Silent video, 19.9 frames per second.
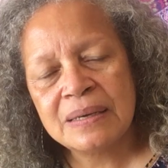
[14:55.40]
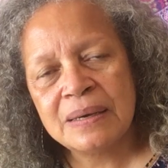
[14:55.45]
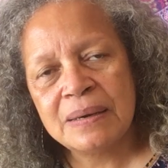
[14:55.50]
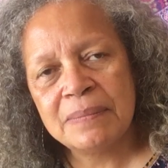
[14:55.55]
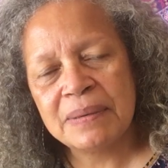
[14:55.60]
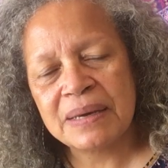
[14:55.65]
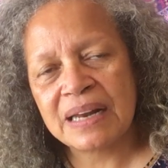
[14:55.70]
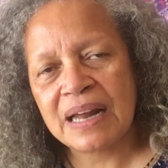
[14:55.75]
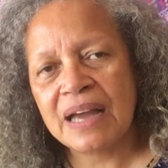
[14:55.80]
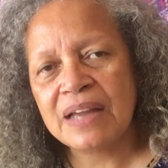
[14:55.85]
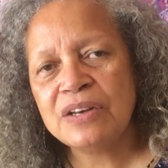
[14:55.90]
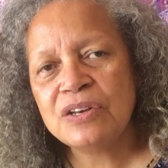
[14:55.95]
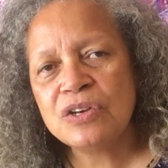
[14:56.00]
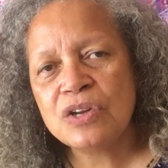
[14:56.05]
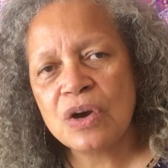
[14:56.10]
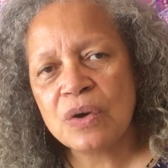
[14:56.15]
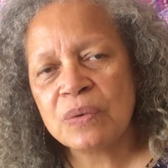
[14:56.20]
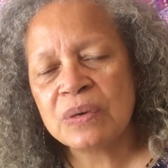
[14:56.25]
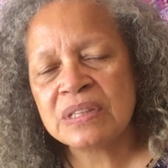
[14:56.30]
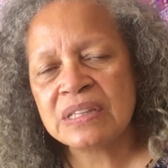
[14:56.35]
but I
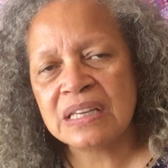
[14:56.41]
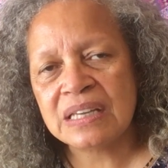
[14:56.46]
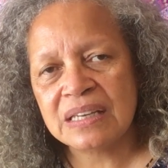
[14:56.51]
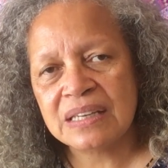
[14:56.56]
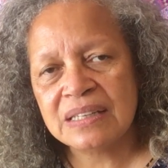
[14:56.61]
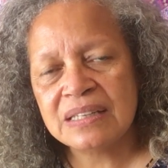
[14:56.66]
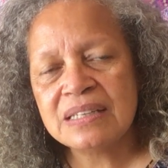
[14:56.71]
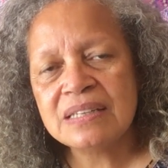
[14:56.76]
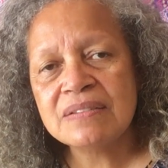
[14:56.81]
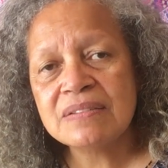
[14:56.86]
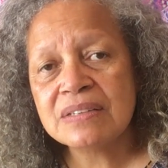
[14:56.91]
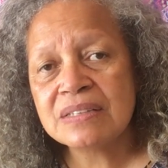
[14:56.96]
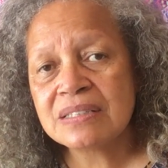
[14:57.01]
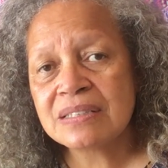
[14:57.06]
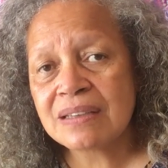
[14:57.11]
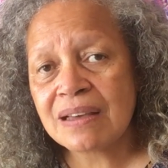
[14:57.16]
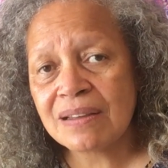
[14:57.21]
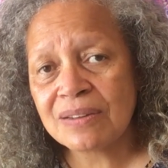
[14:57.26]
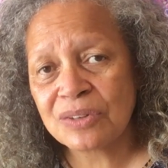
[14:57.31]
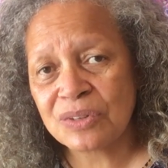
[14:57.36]
know at the end of the
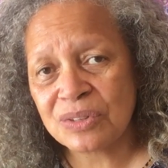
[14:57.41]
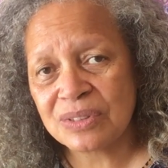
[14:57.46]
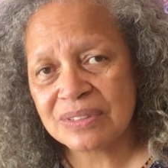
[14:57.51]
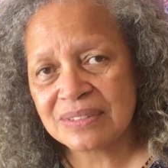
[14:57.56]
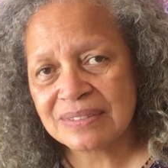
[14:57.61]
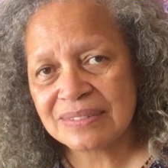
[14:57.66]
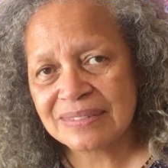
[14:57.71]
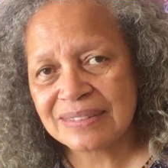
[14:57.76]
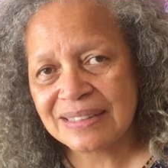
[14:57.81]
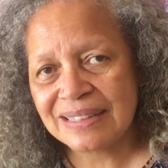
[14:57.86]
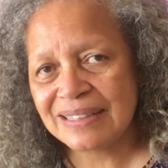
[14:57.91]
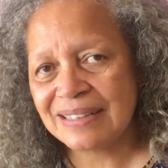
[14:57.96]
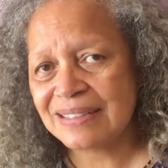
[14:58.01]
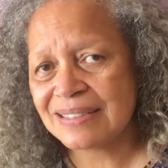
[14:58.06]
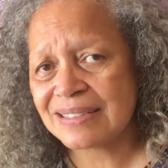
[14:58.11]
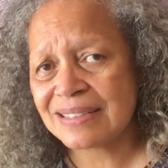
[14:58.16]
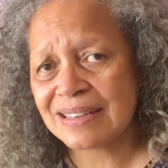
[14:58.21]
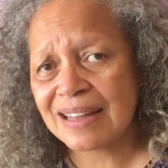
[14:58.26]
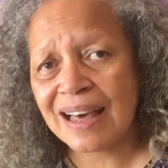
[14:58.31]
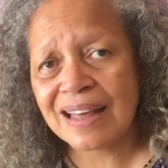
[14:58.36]
tunnel It
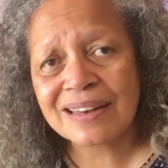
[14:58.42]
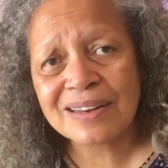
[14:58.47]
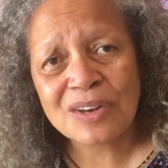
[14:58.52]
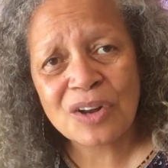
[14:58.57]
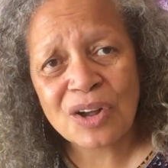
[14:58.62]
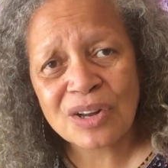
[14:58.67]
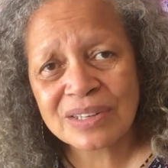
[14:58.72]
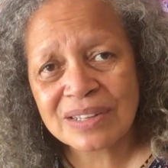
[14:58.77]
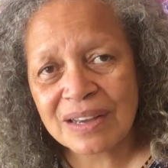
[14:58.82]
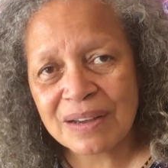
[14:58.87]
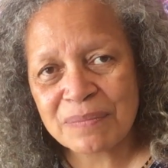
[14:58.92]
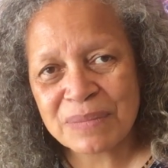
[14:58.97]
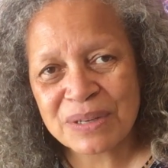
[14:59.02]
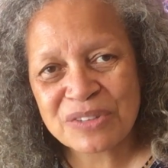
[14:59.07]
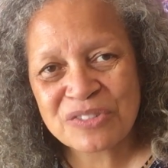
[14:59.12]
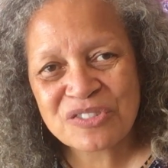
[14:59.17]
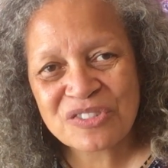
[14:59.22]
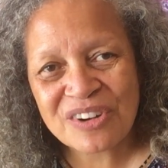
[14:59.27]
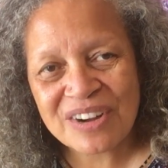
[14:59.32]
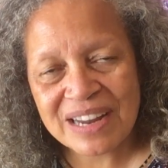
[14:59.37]
is not an oncoming
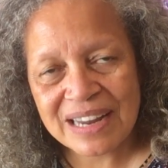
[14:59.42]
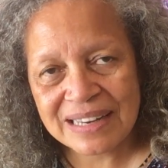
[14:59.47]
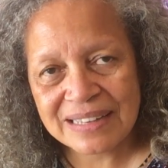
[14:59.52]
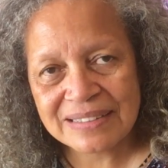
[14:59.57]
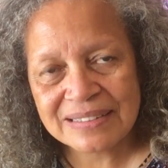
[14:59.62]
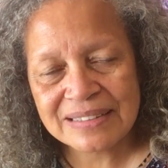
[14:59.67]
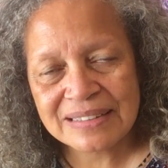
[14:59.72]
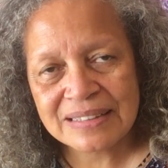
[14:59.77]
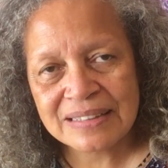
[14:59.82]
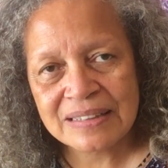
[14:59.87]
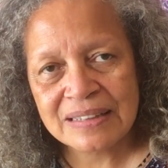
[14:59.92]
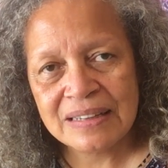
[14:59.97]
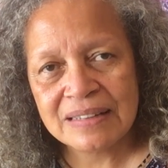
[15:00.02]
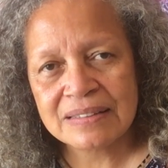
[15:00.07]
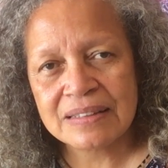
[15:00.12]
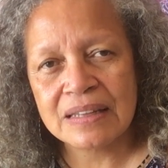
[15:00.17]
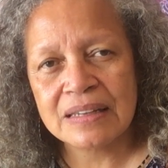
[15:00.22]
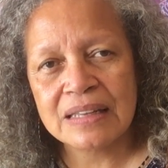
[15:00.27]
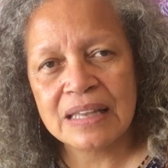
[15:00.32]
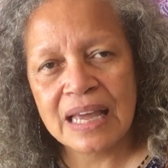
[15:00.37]
train.
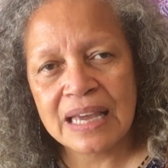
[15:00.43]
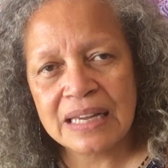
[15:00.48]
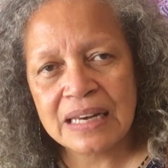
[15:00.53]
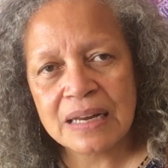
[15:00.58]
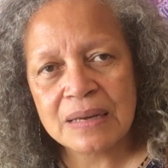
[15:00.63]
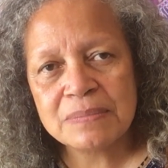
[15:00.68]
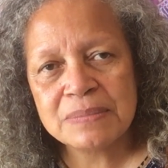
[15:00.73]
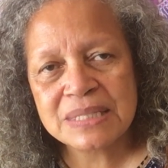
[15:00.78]
The light I'm